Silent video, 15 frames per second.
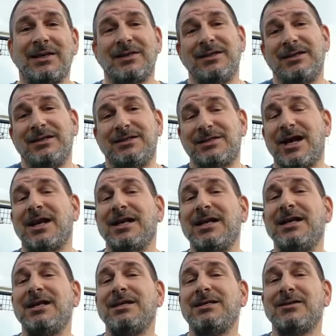The
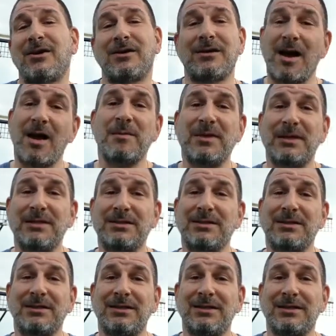Chinese are
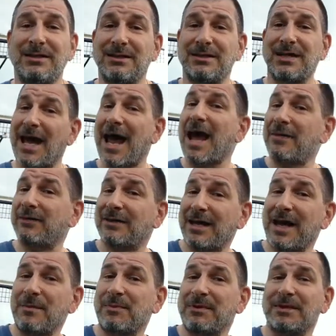communists and they're
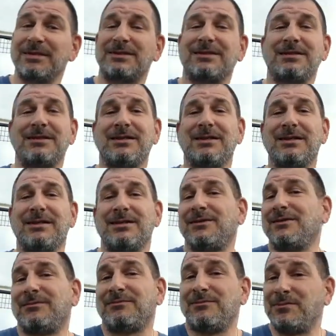capitalists.
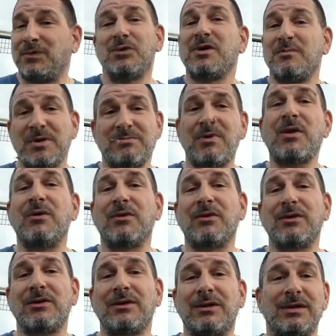You can be both.
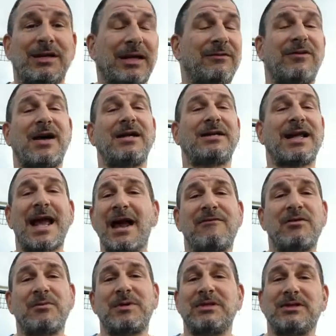In fact,
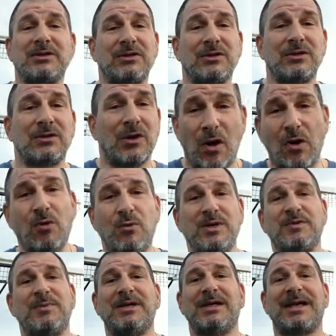everyone's
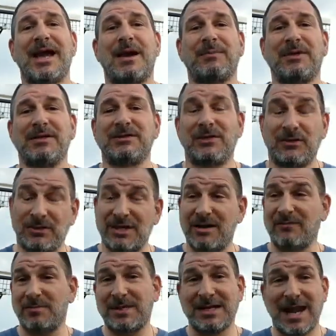always been a capitalist. There's
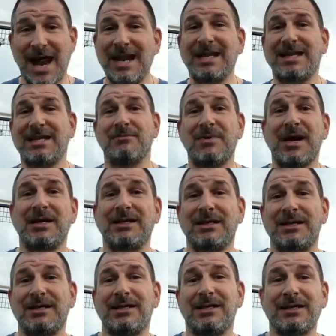never been anything but
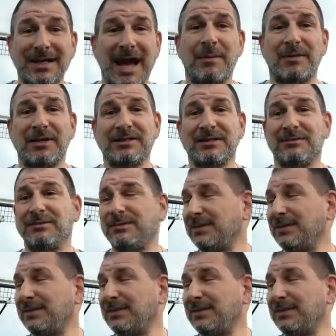capitalism.